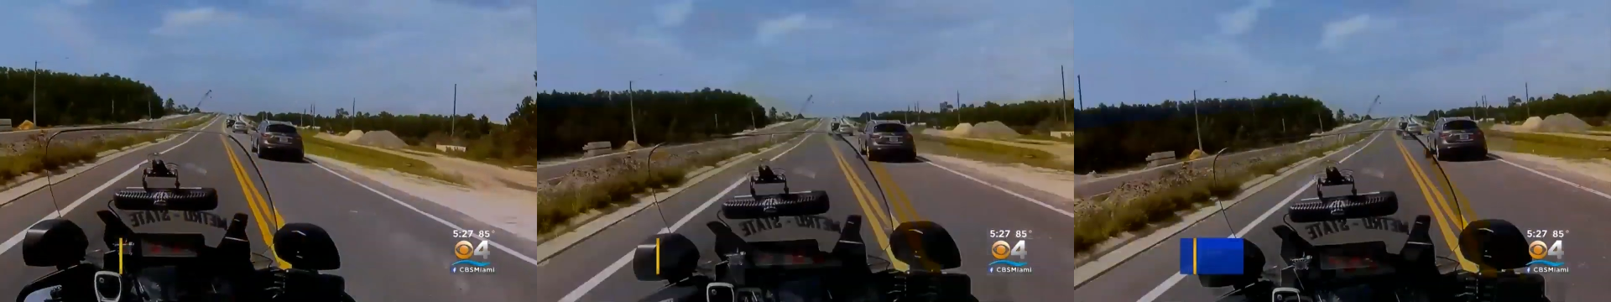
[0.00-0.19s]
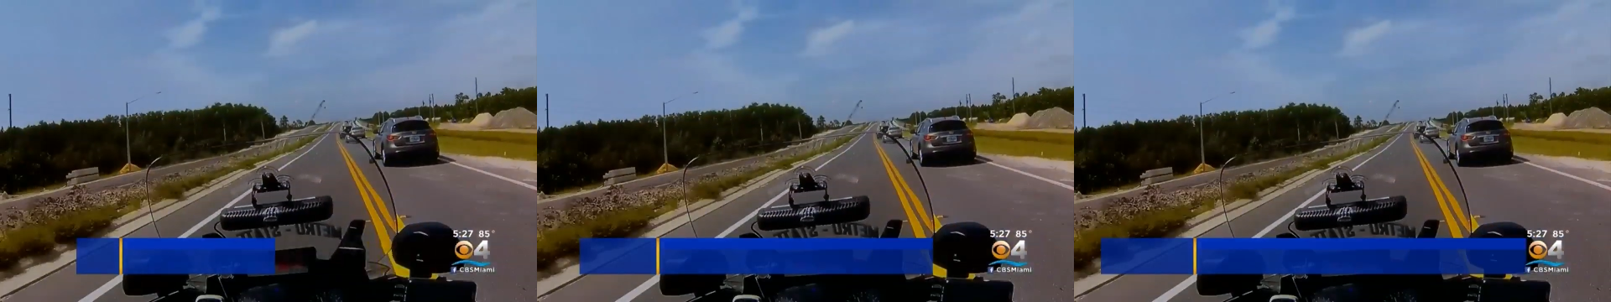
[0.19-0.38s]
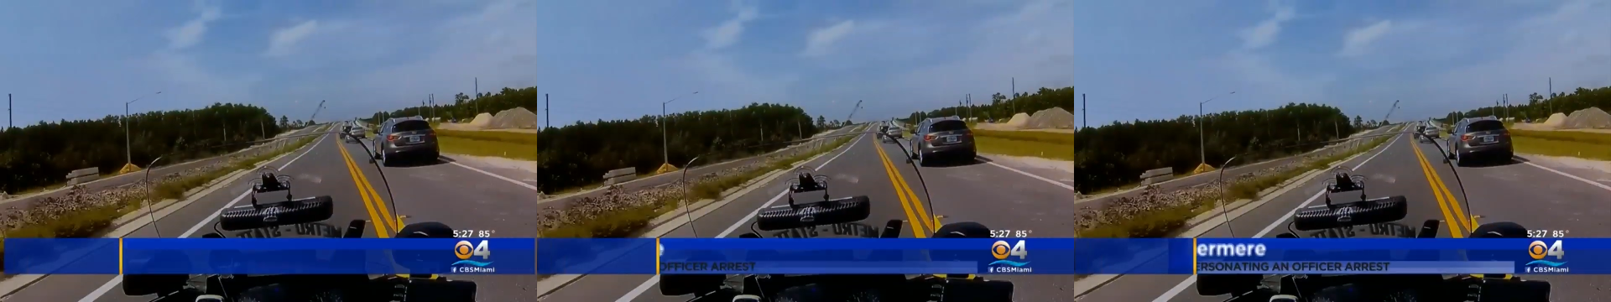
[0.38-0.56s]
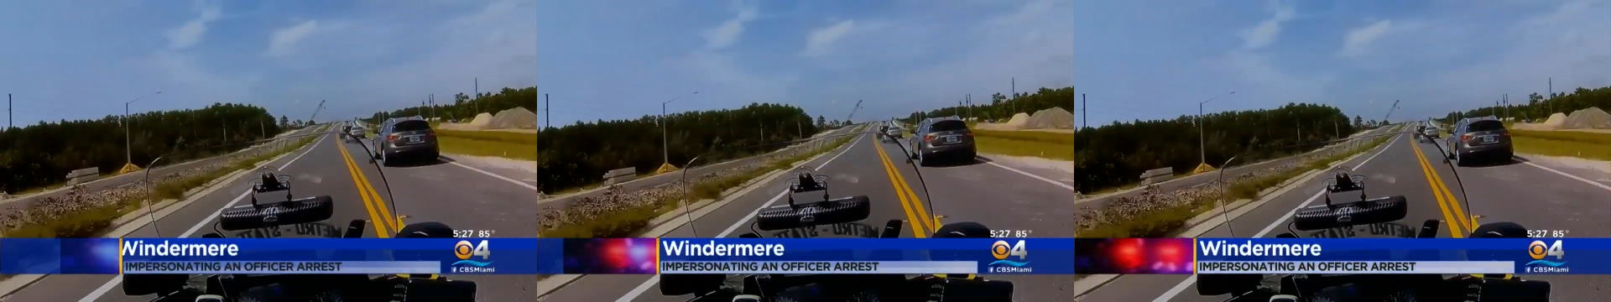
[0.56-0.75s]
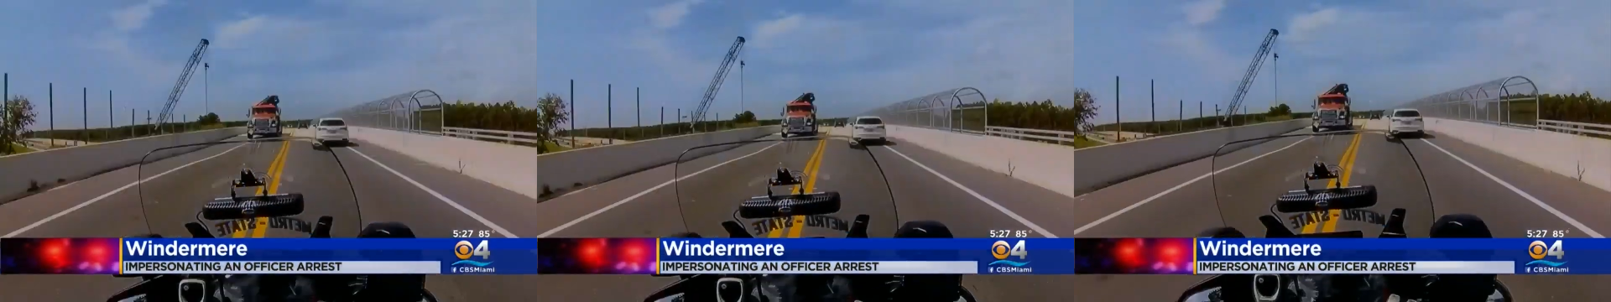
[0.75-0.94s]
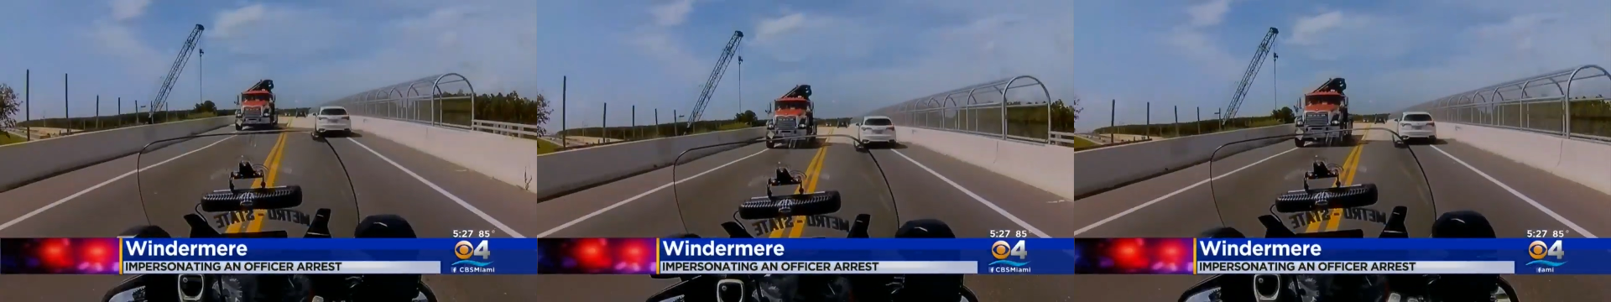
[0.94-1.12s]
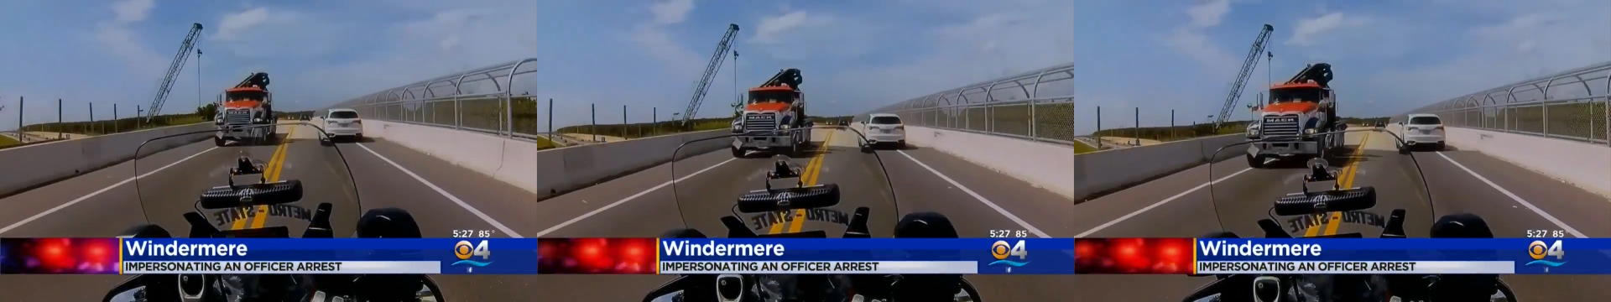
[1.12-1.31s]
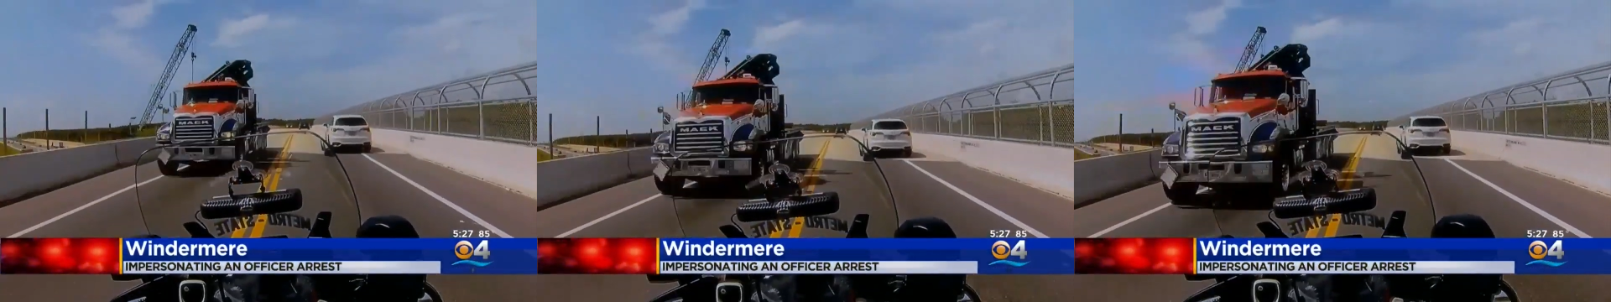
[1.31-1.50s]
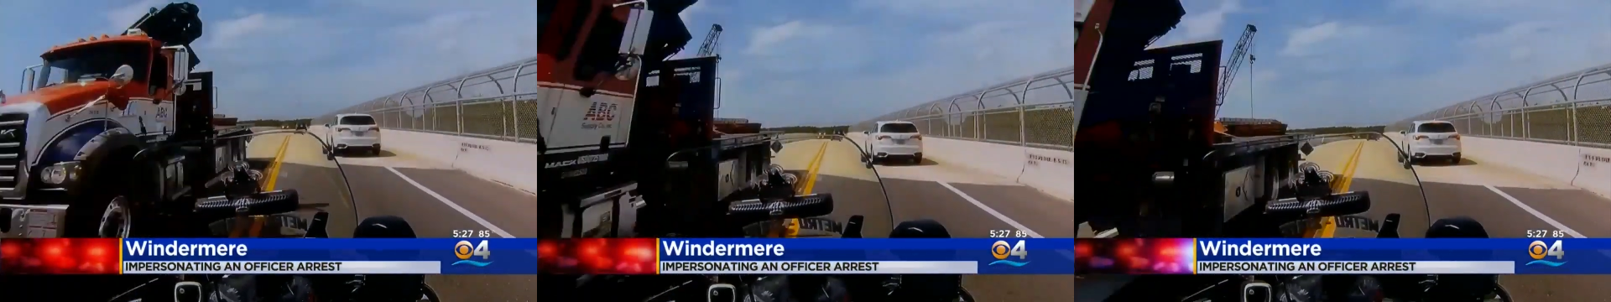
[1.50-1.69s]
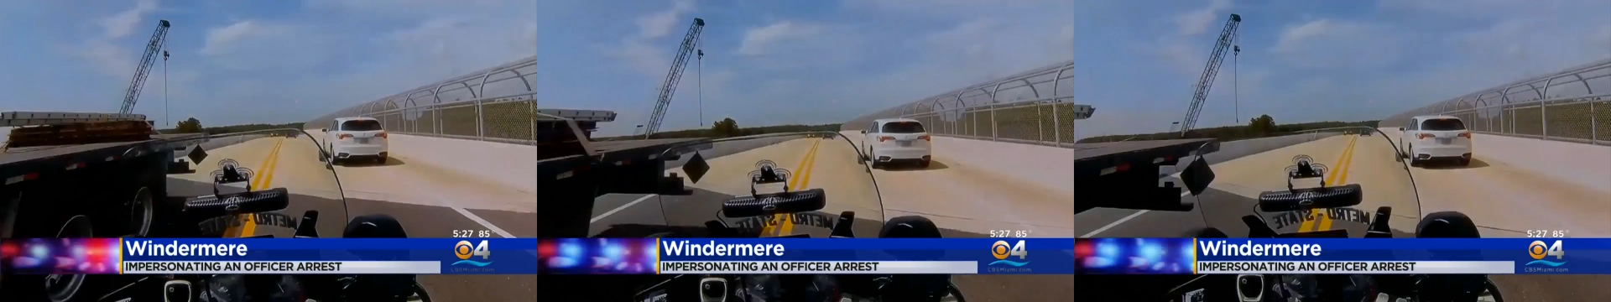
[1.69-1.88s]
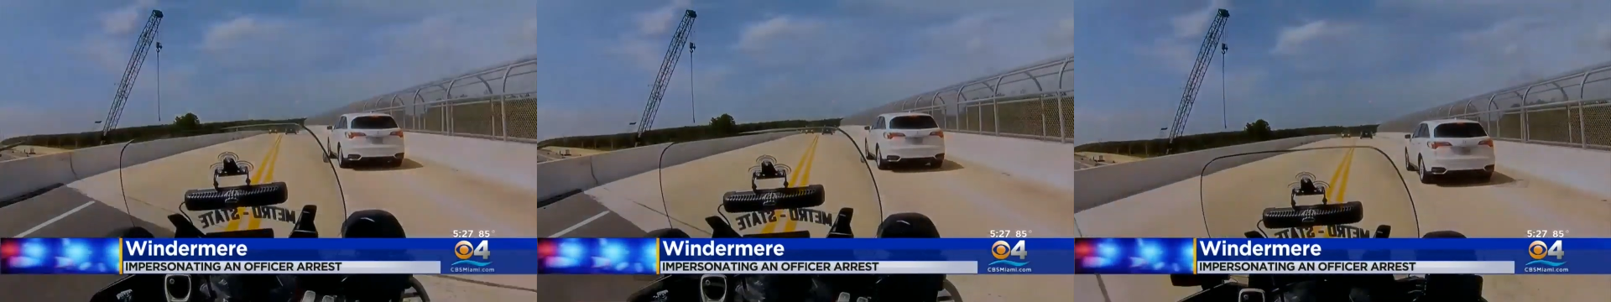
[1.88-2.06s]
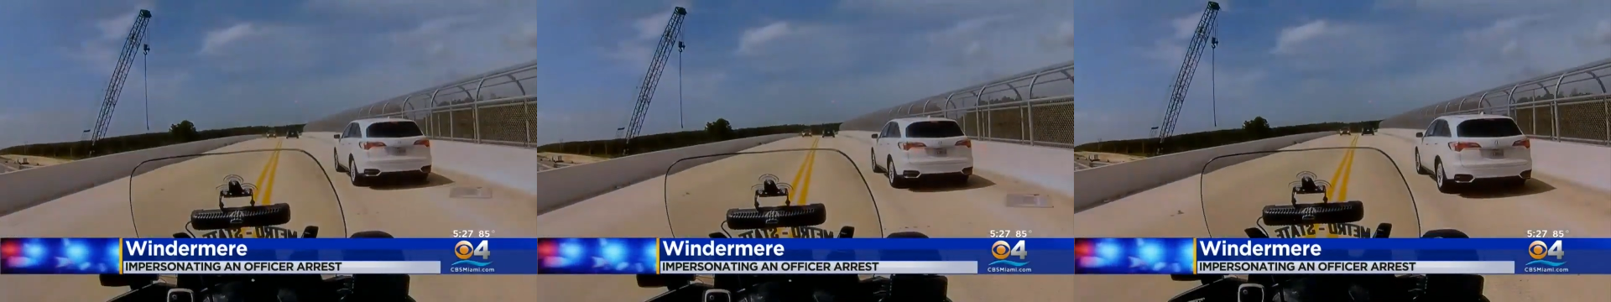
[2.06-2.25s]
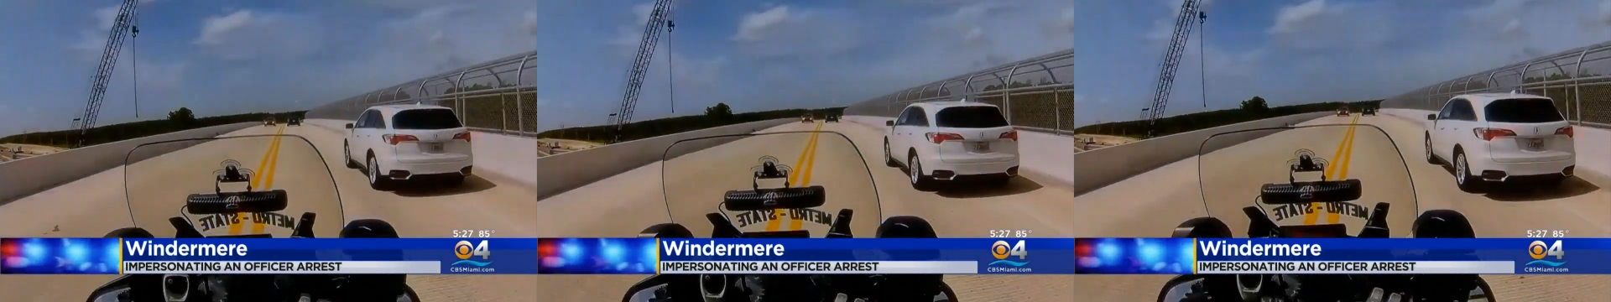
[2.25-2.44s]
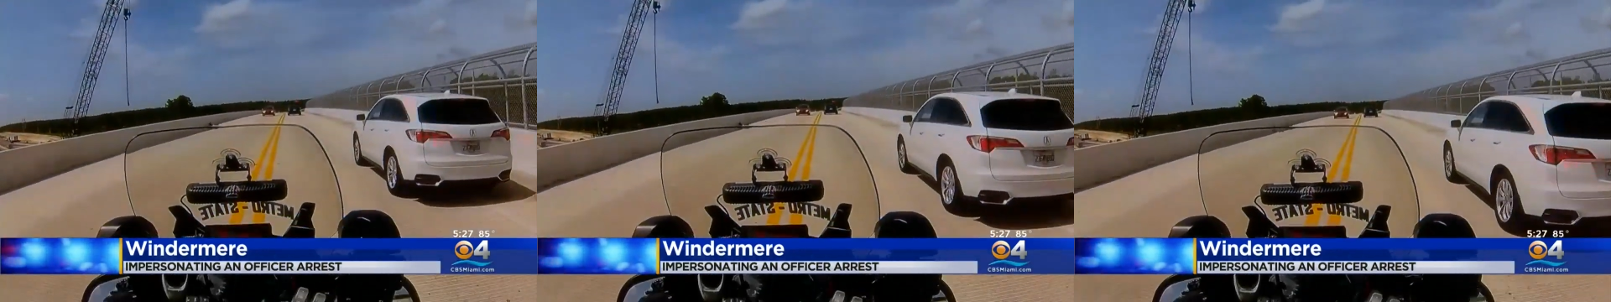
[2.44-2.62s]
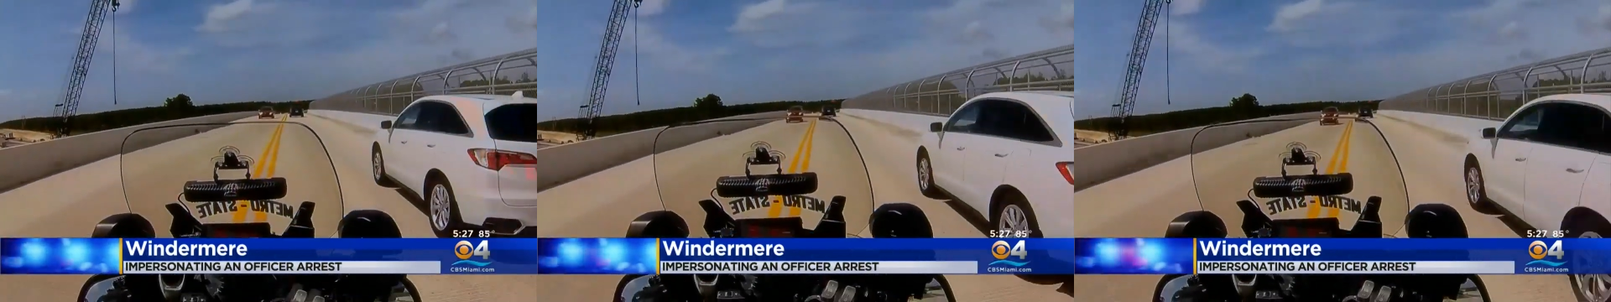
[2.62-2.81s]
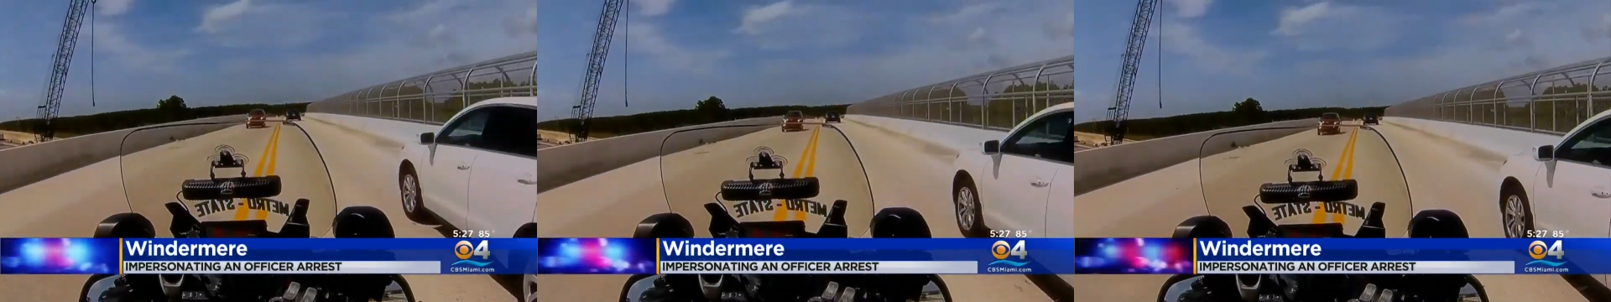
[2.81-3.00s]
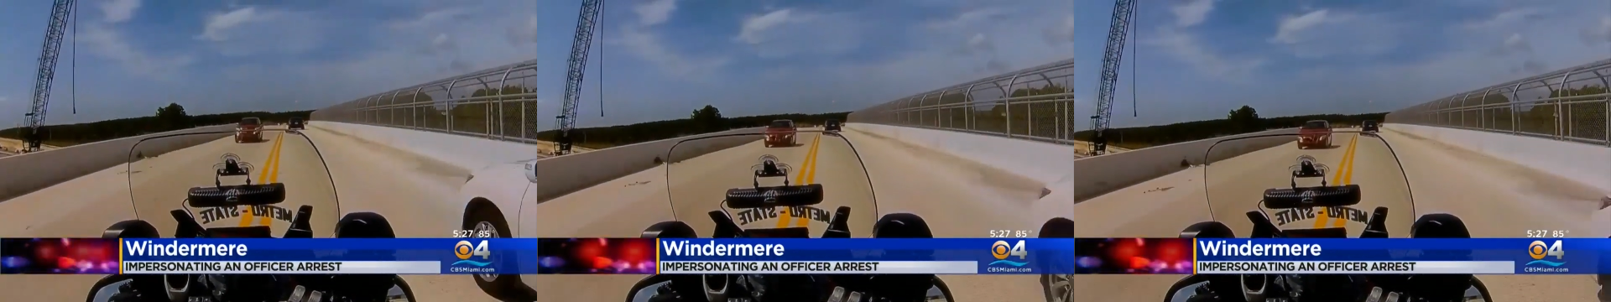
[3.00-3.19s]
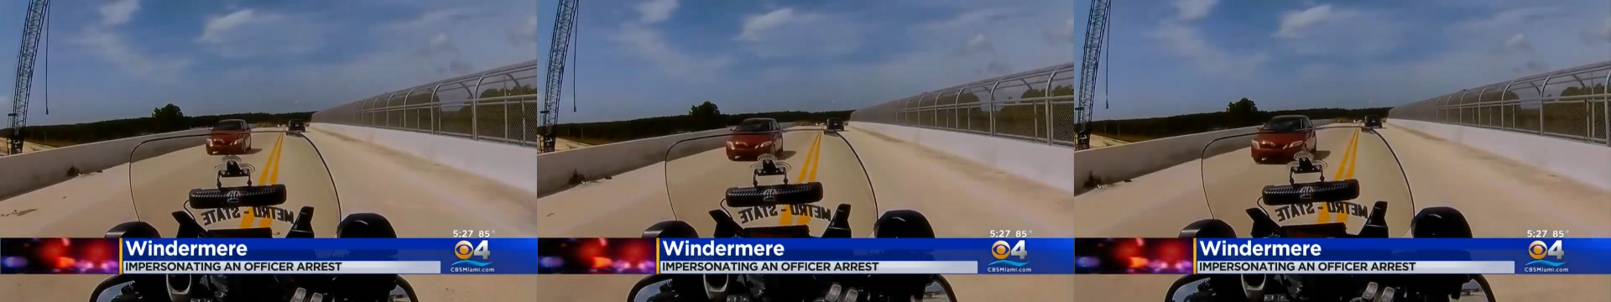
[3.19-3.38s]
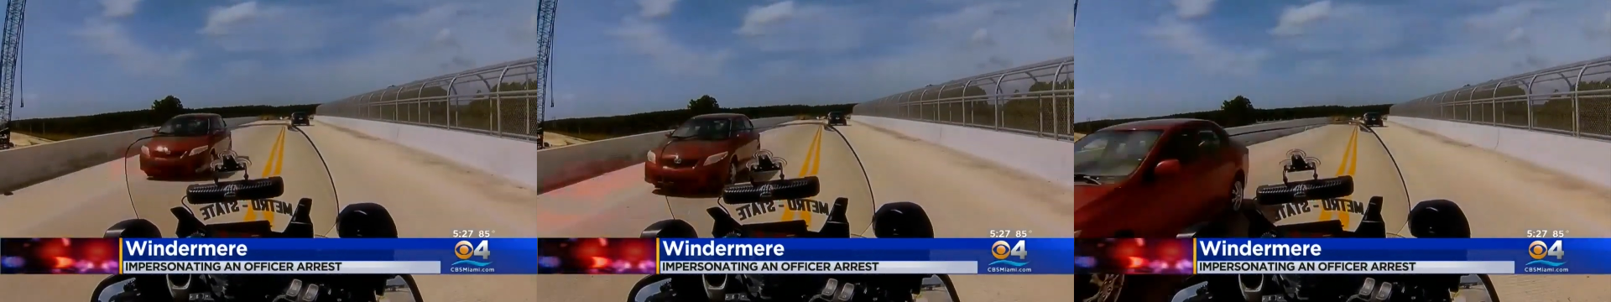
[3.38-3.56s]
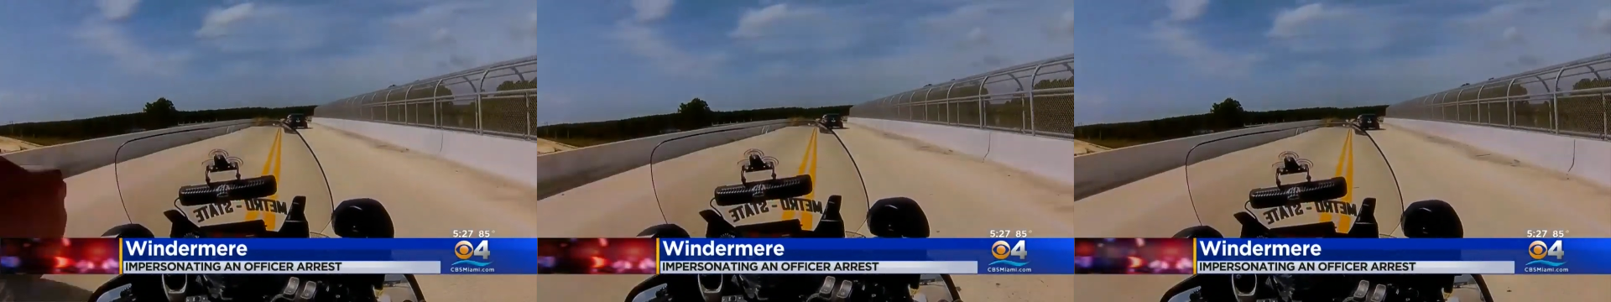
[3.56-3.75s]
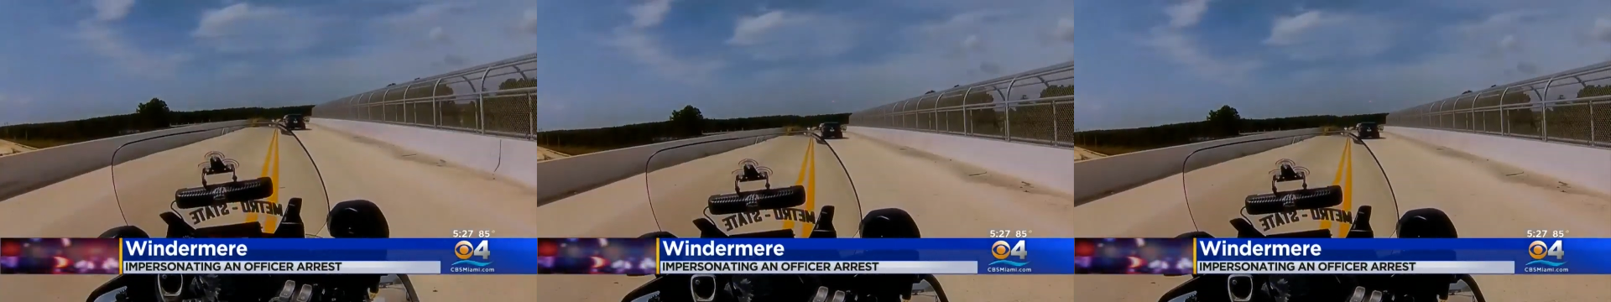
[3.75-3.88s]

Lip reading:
Nobody's mouth can be seen.